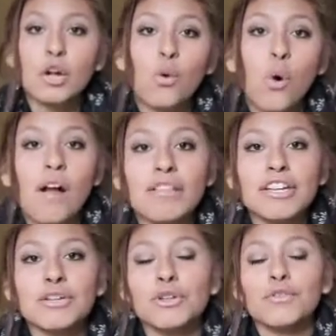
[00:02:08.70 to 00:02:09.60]

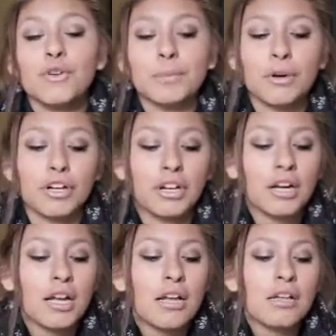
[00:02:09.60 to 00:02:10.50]
Quality you look for in a partner?
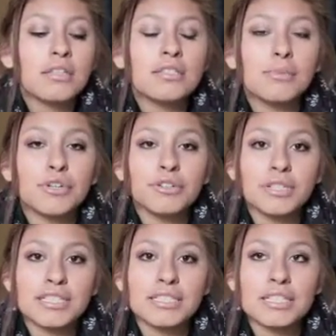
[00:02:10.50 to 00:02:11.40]
Someone who
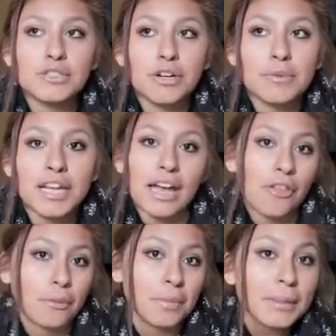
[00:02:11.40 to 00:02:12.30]
doesn't discriminate
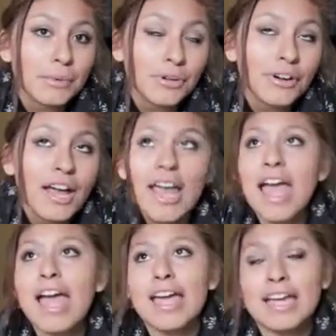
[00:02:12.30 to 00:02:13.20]
other people
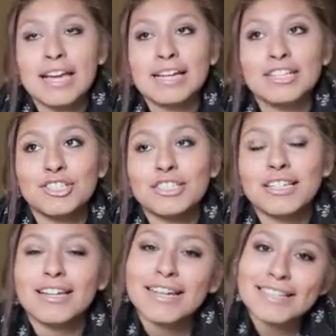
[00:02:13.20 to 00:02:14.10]
and just
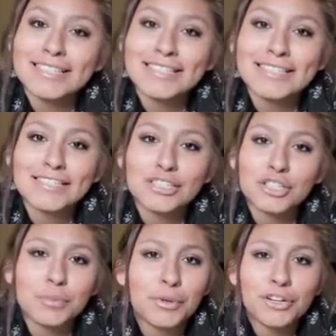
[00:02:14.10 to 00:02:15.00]
a nice,
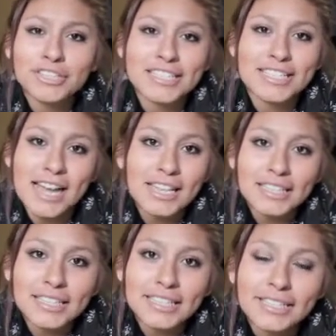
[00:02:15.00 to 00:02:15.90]
good
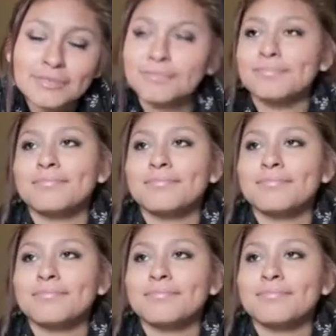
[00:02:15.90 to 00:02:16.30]
personality.